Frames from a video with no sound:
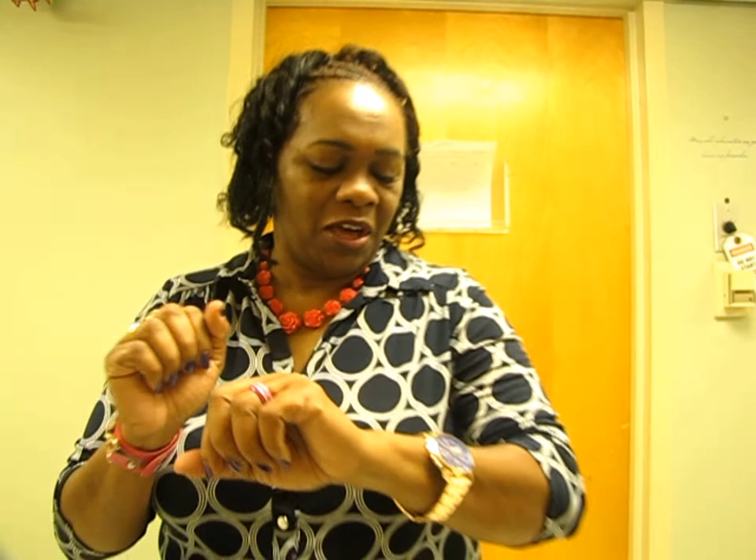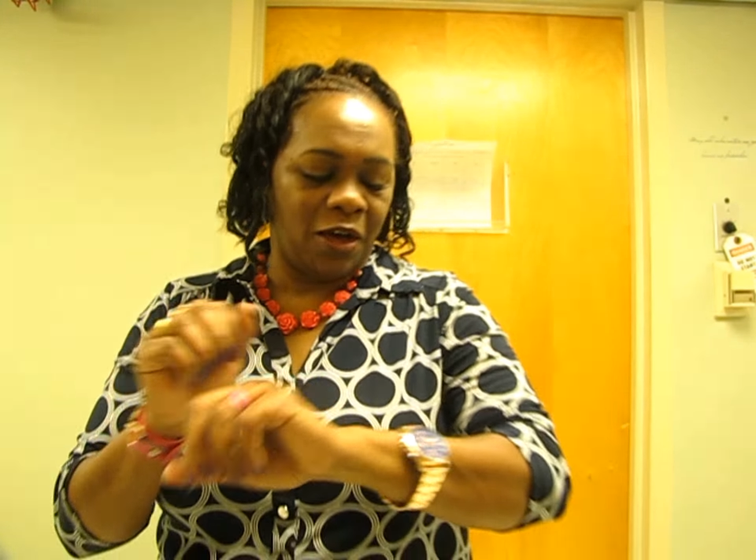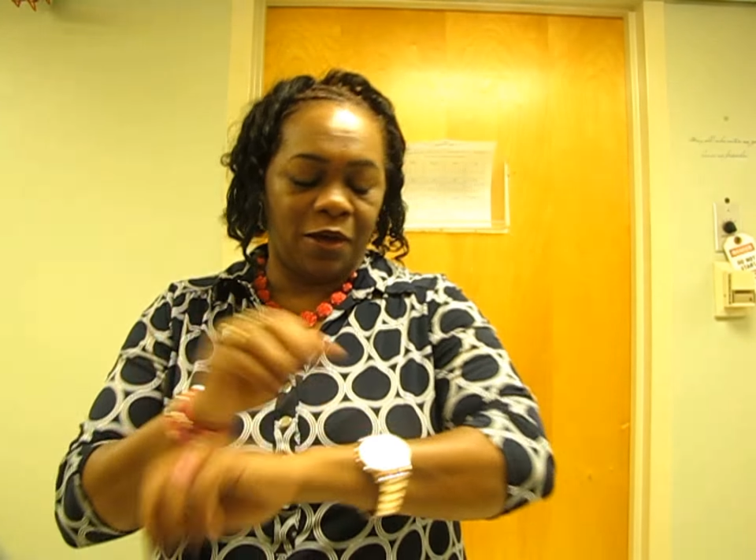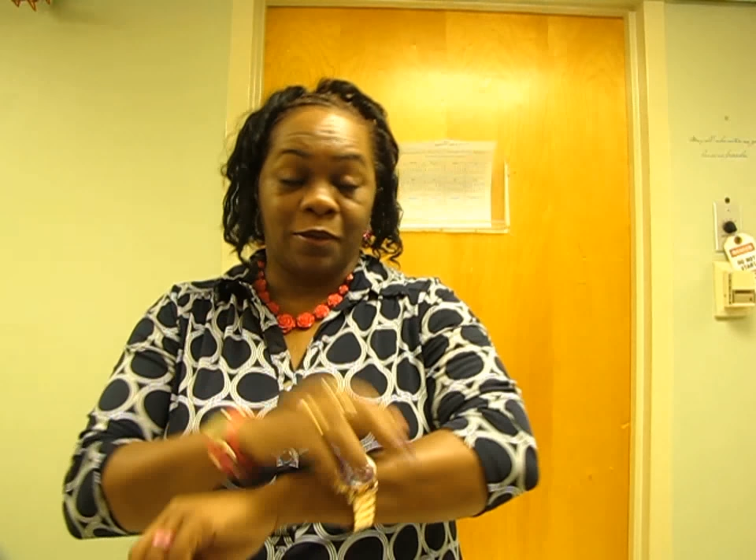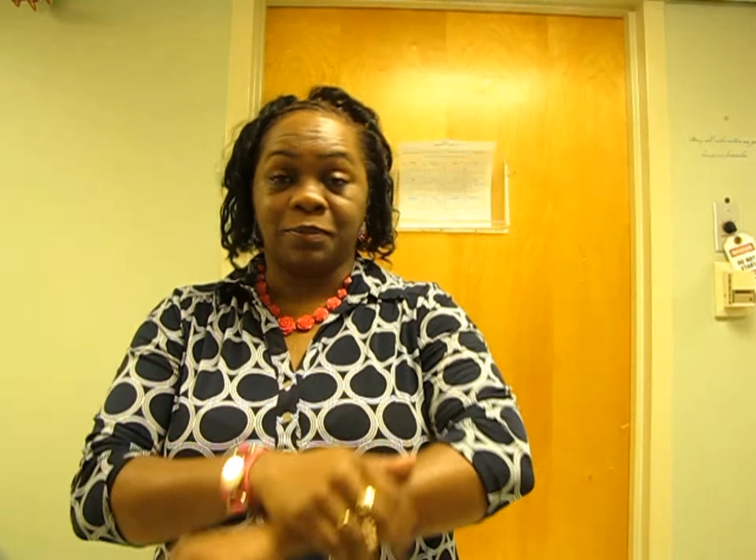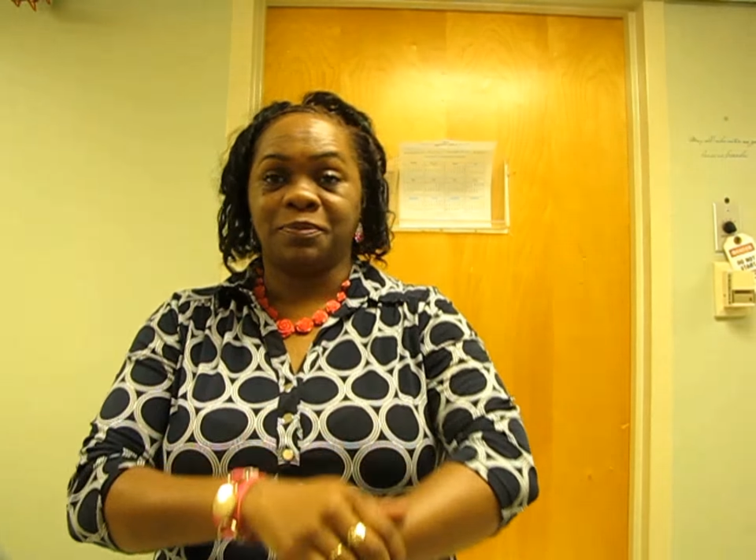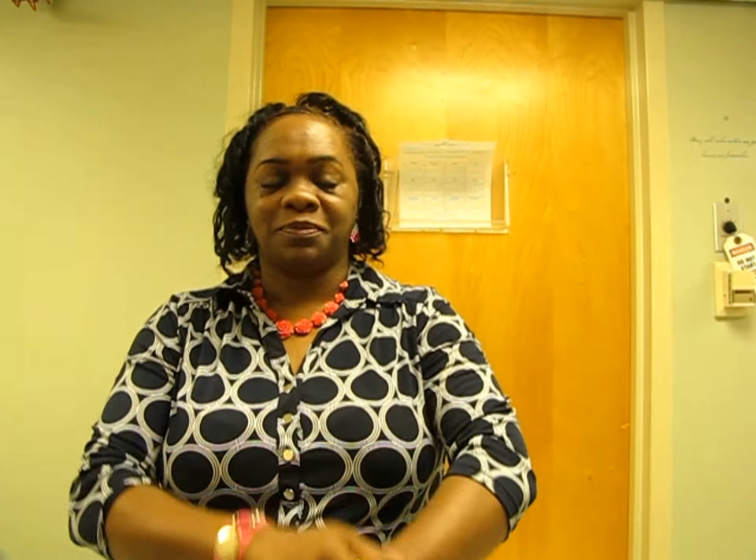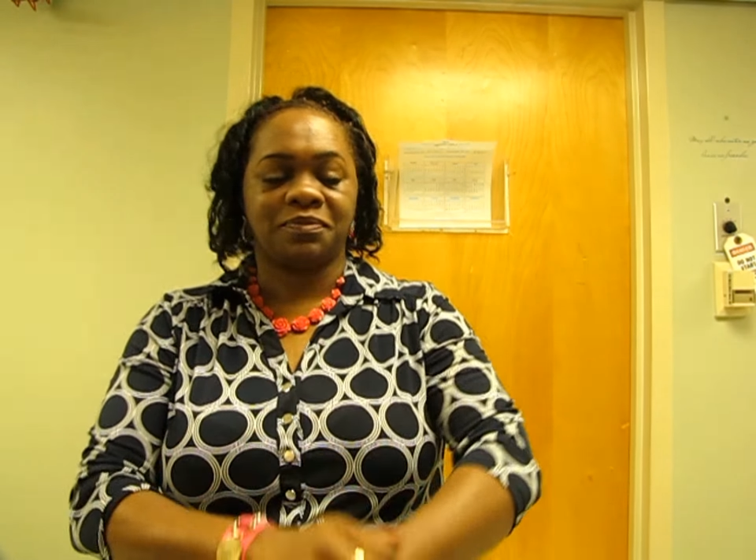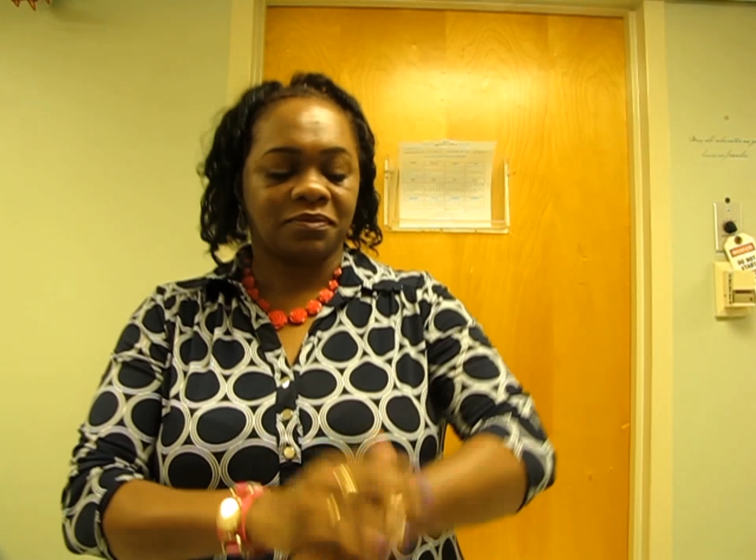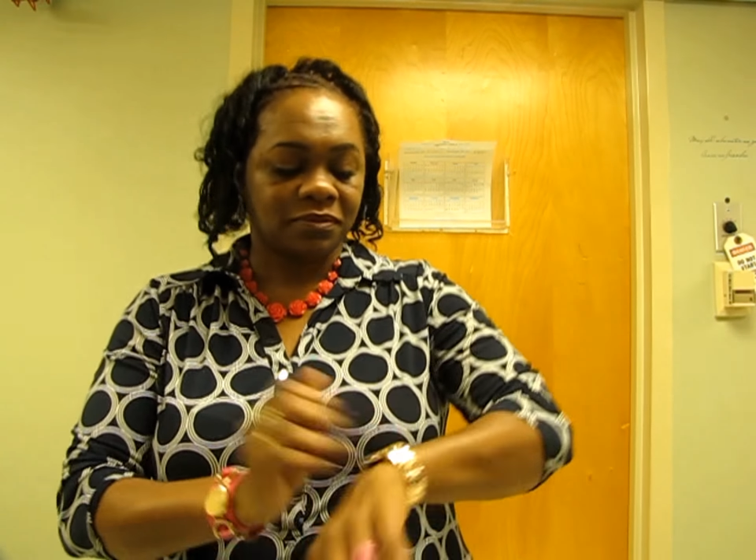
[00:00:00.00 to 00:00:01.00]

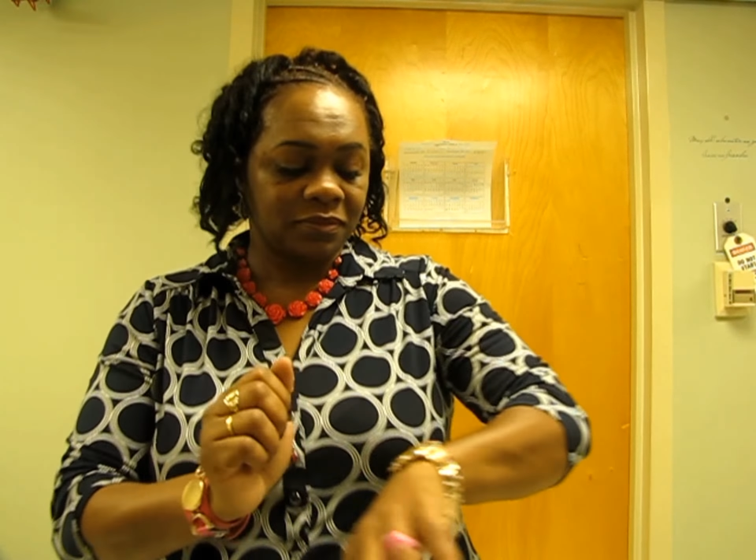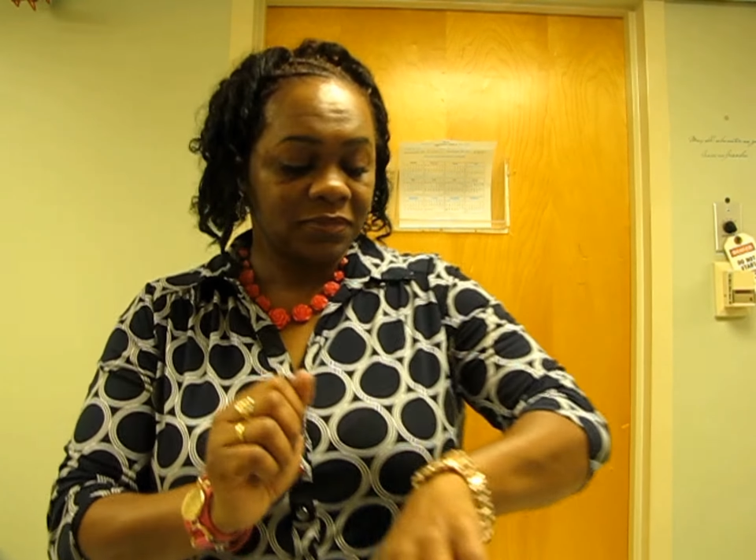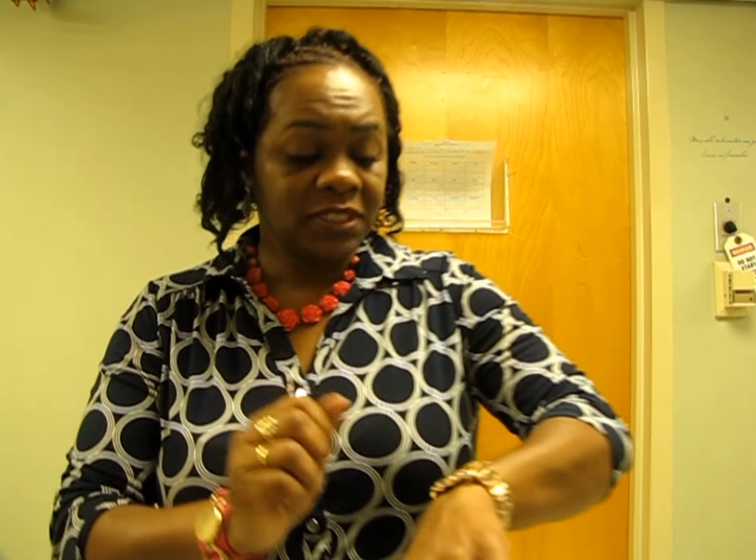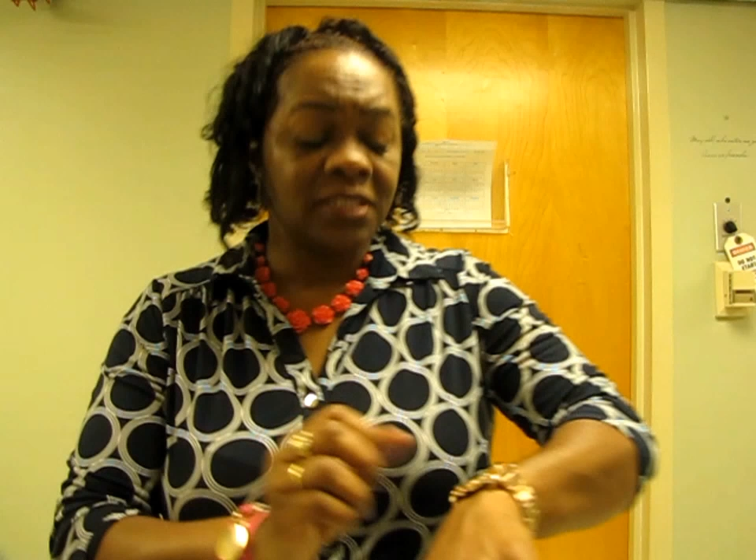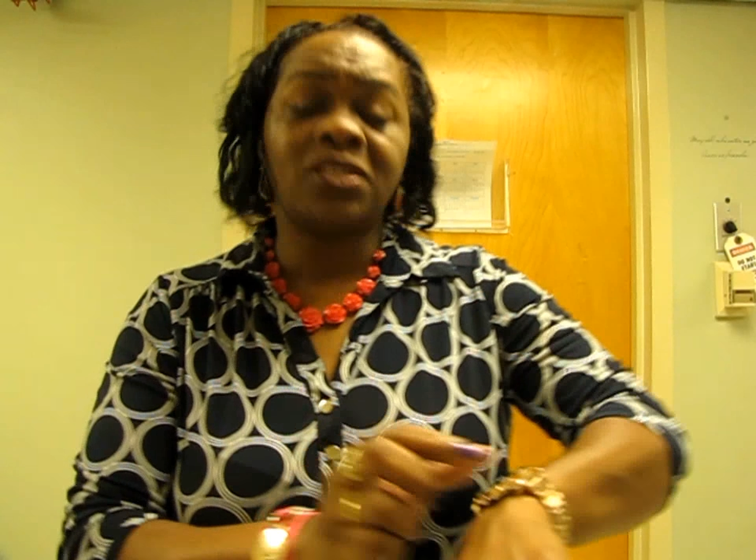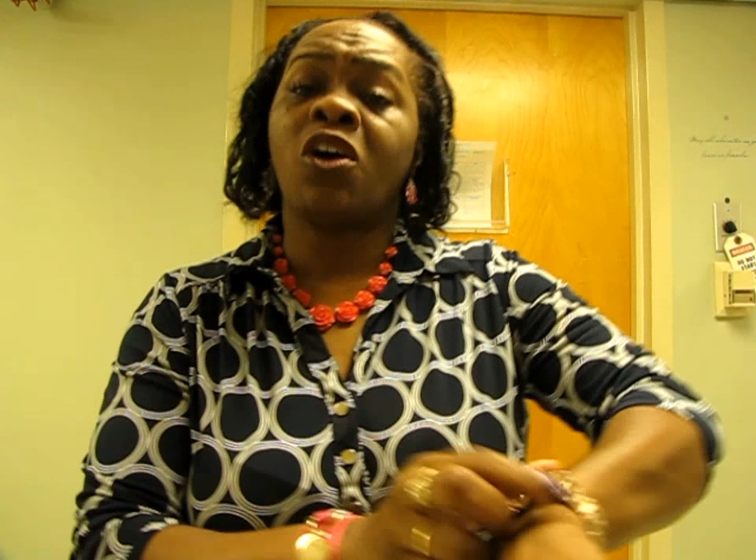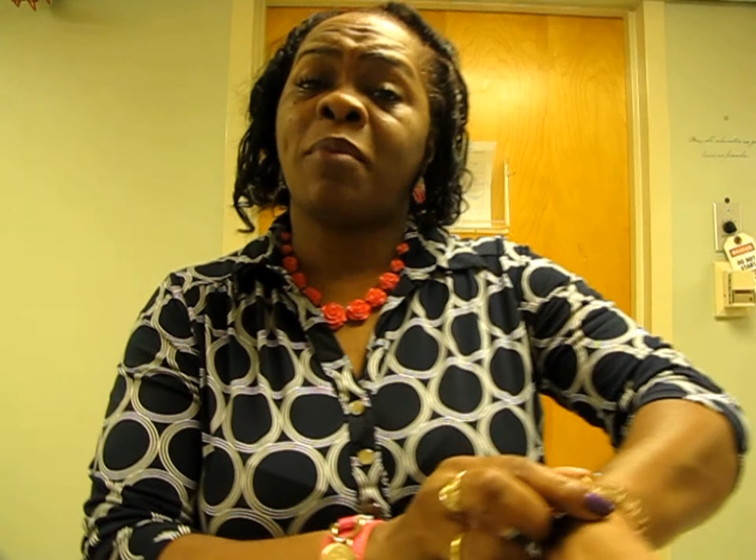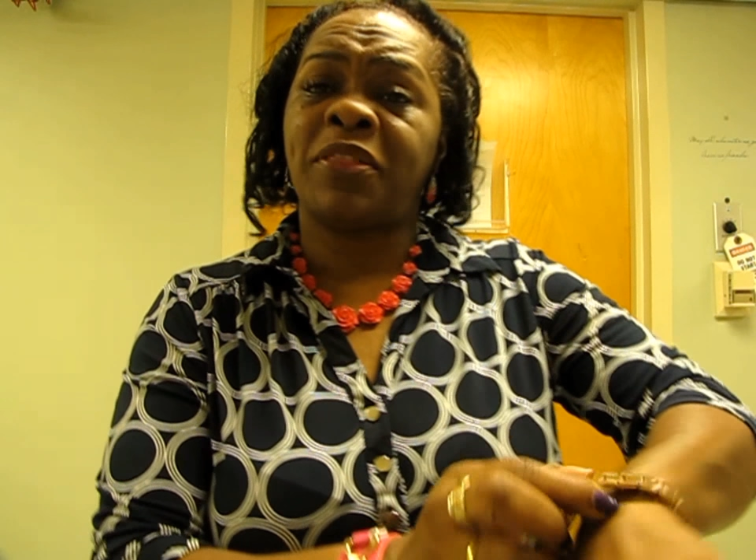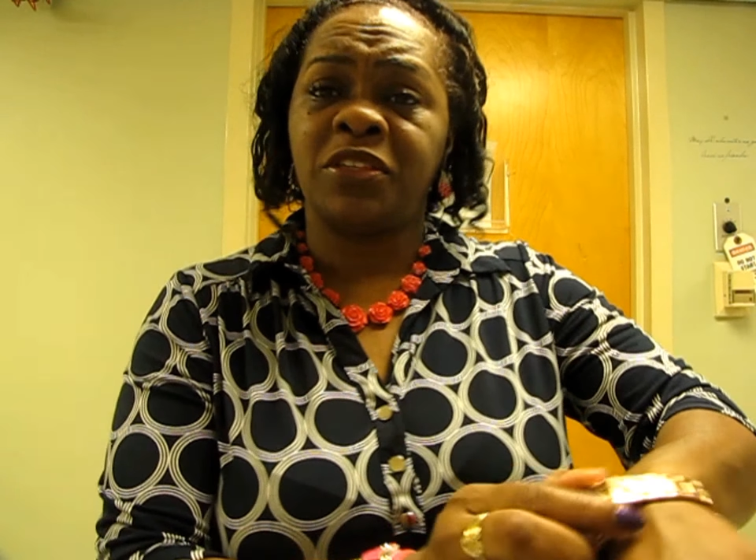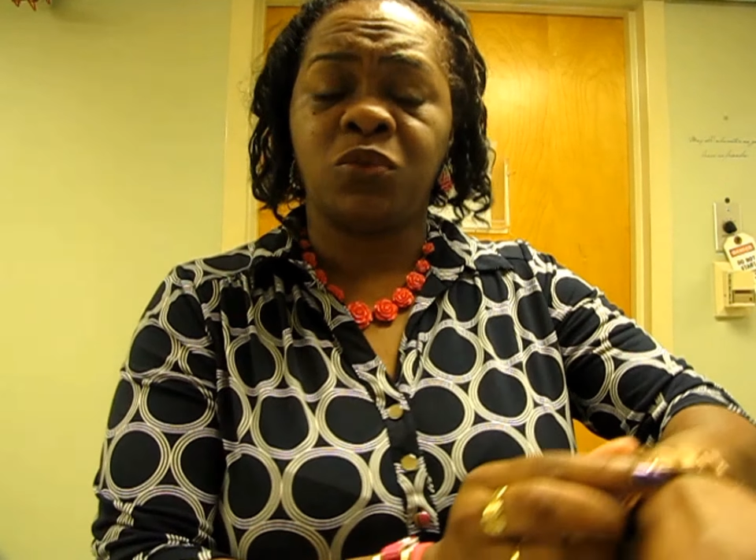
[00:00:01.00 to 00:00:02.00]
Um, let's talk
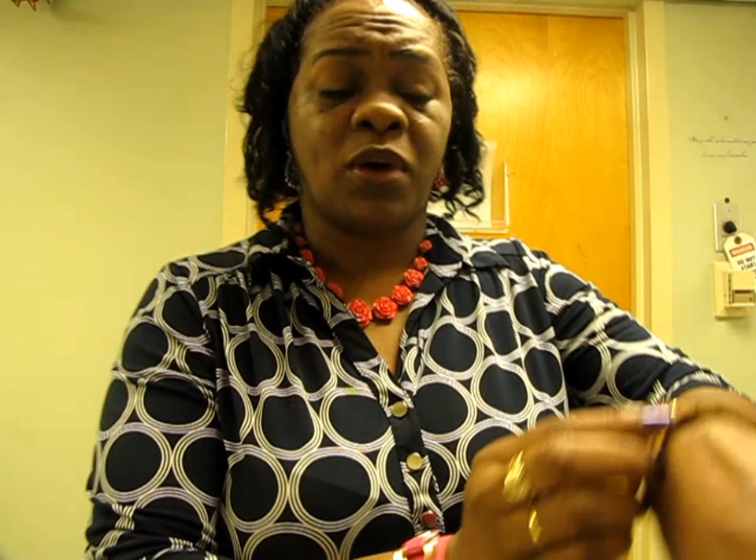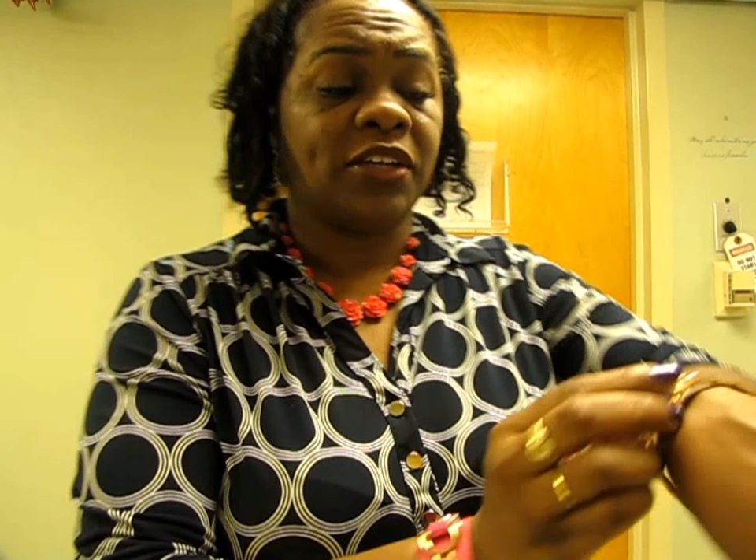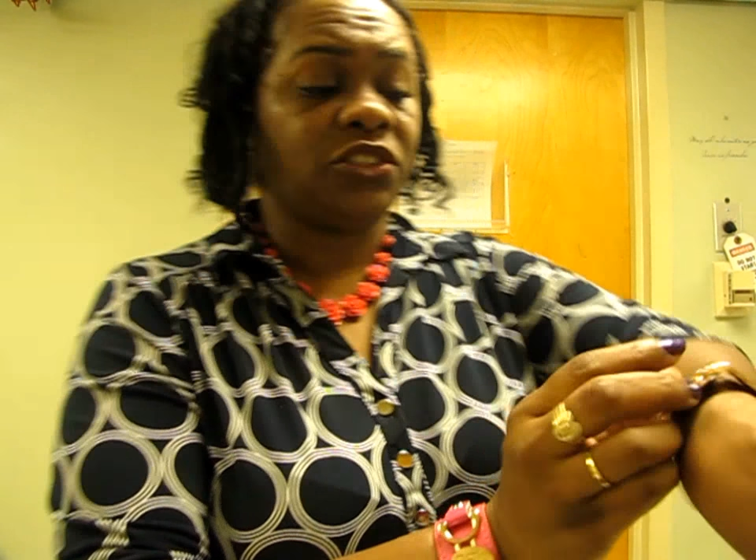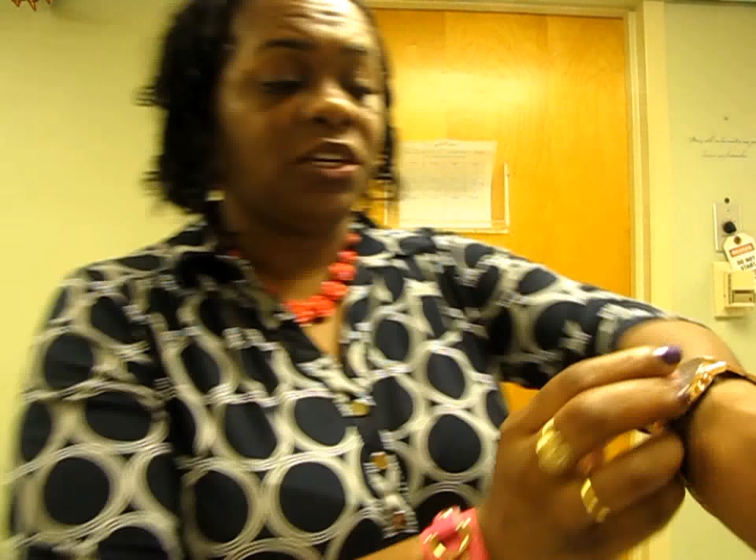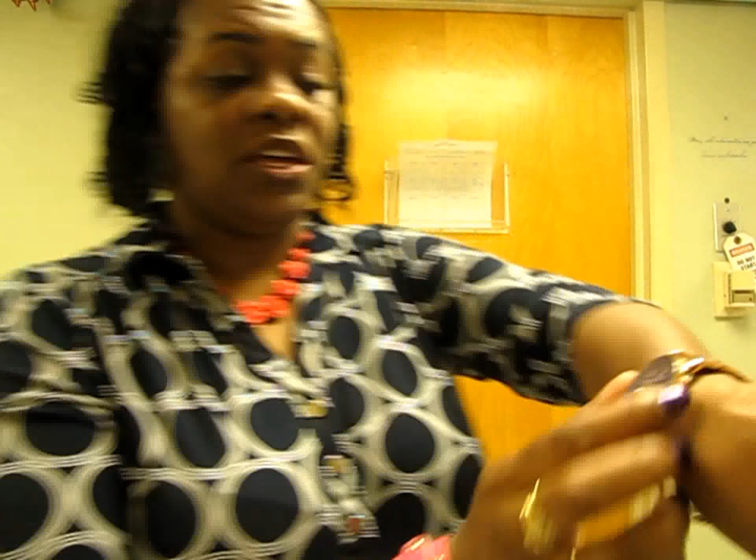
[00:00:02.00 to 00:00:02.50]
about this watch.